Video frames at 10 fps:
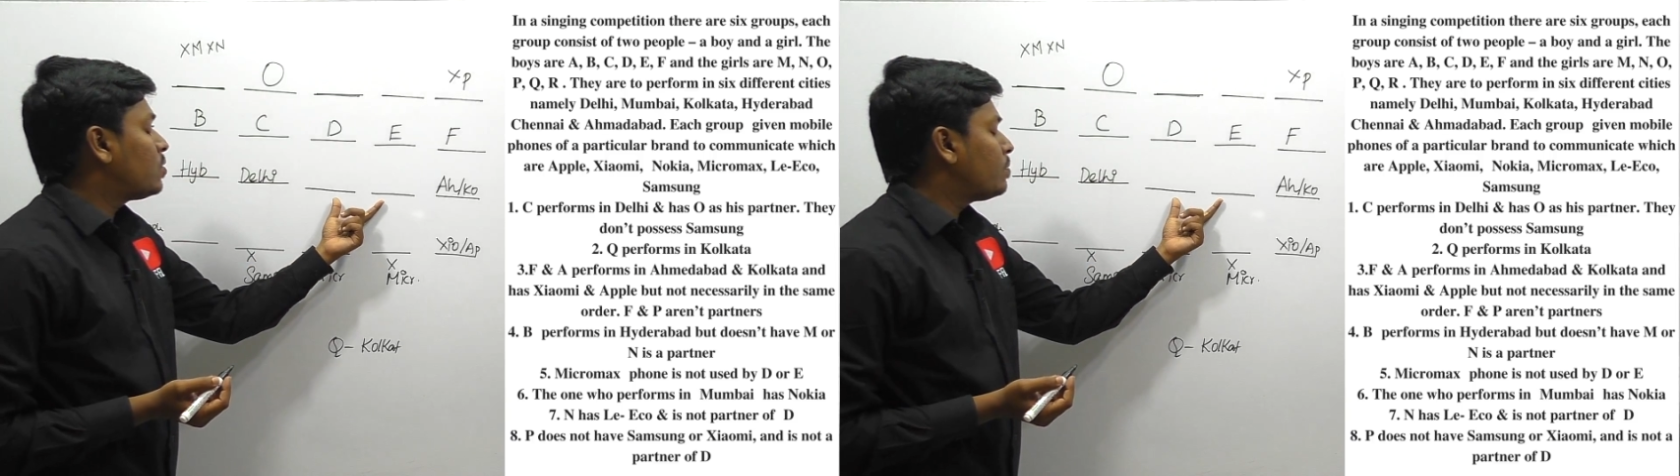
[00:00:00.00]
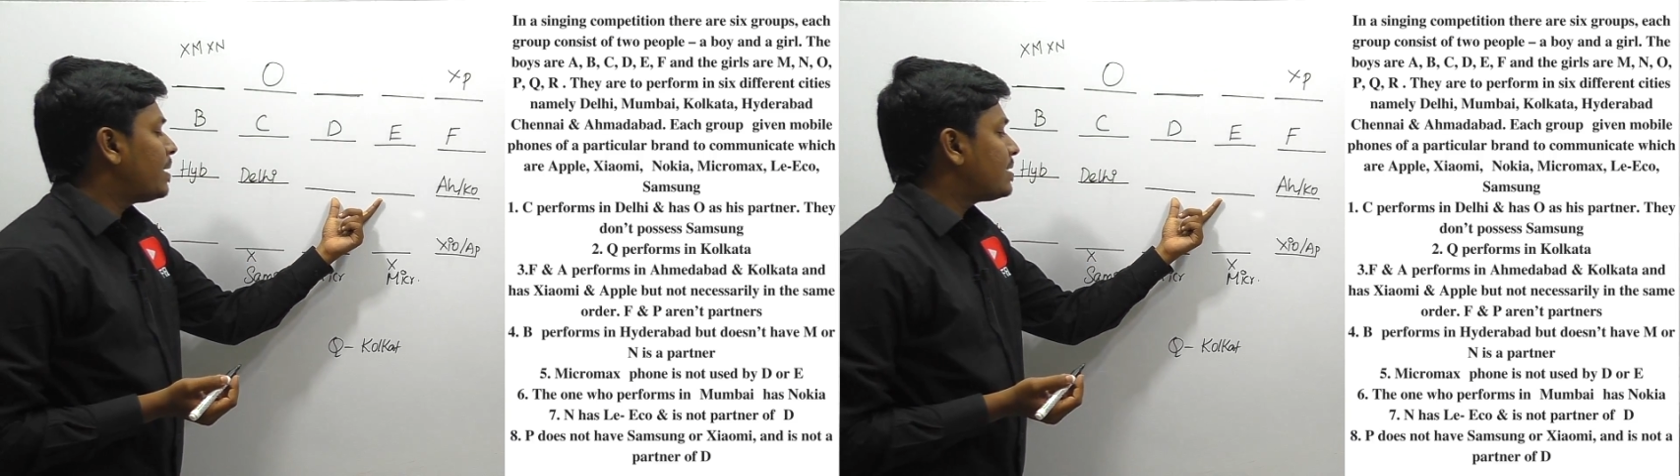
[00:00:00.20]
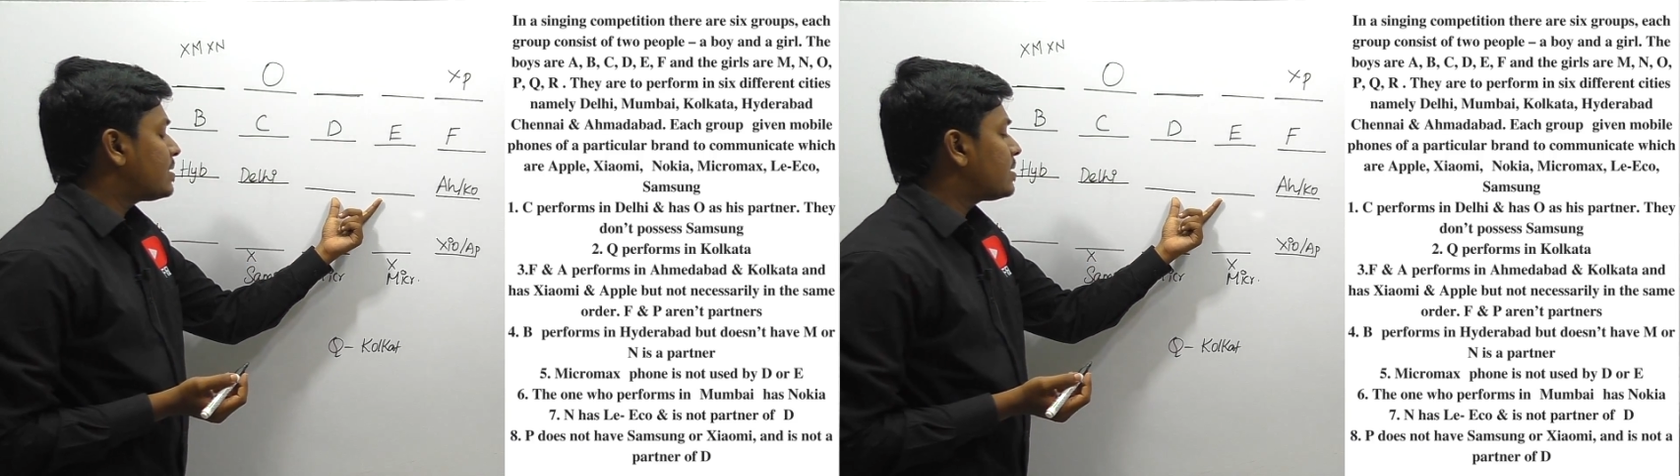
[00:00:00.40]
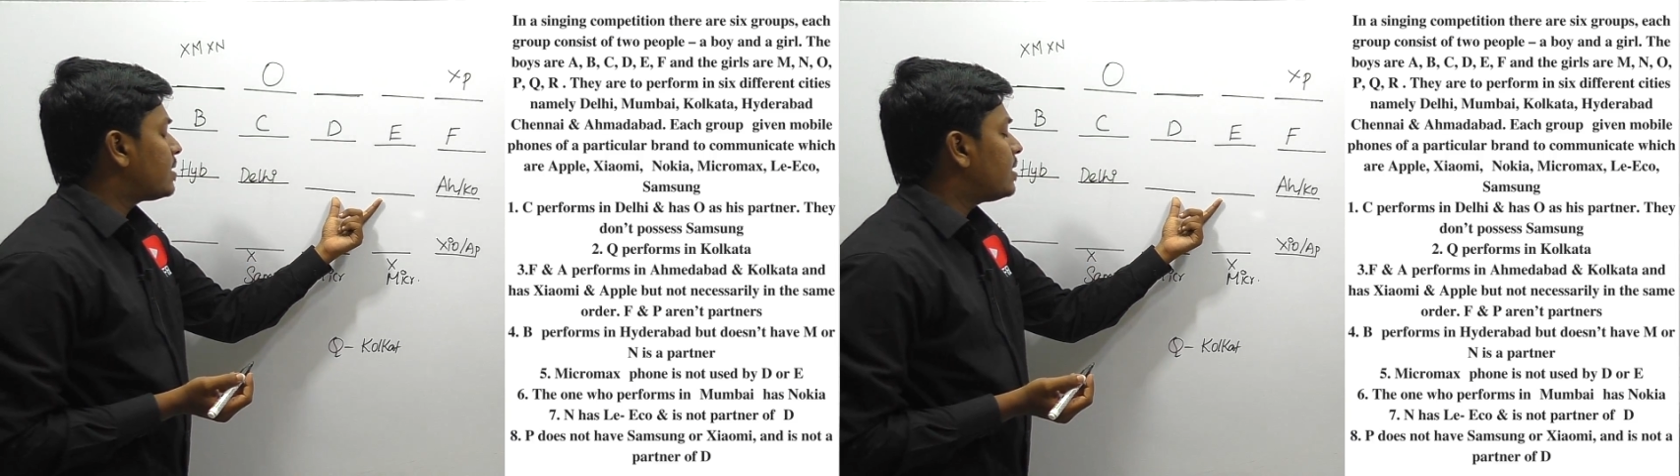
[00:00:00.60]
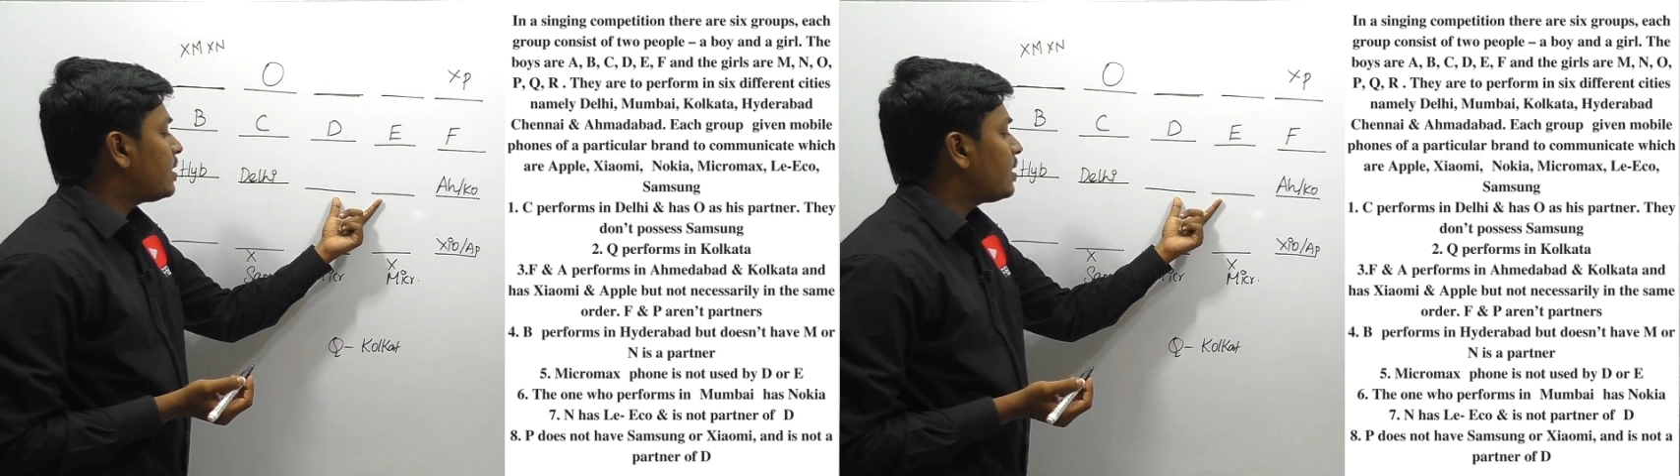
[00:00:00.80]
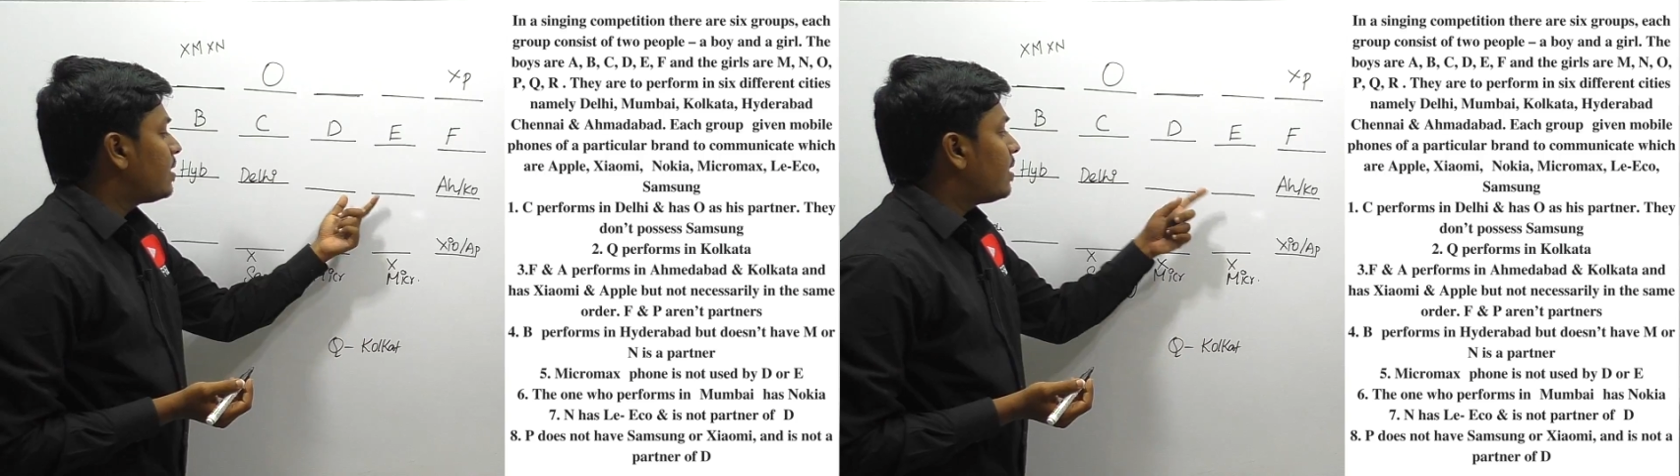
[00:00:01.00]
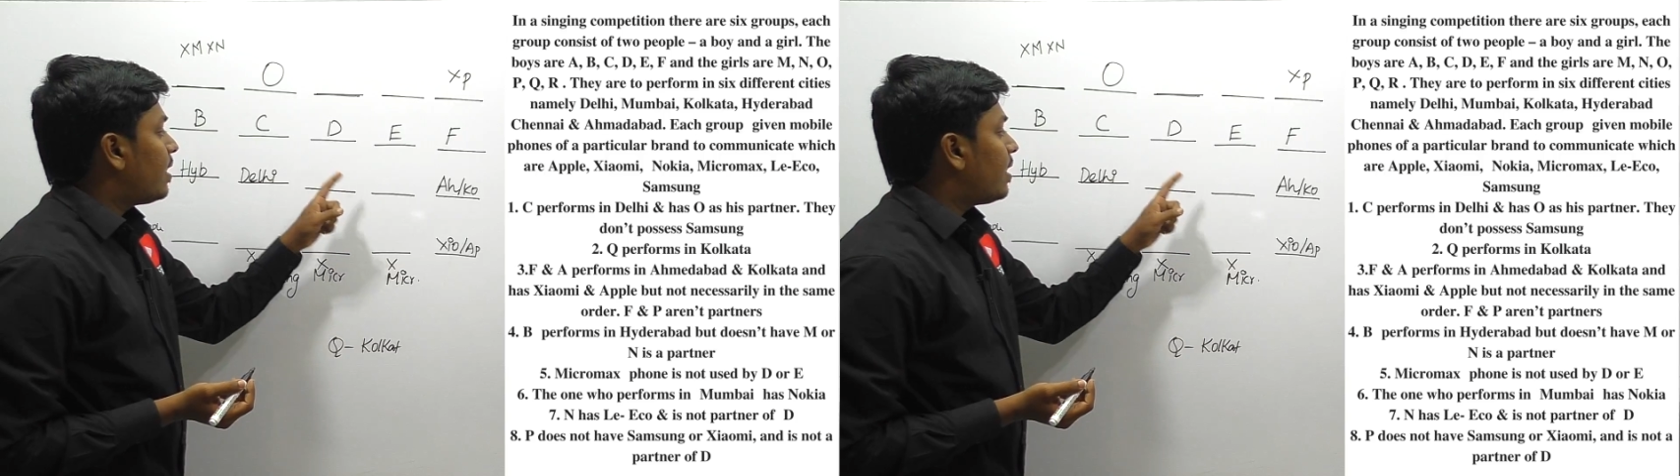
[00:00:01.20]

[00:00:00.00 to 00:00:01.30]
2 places are there.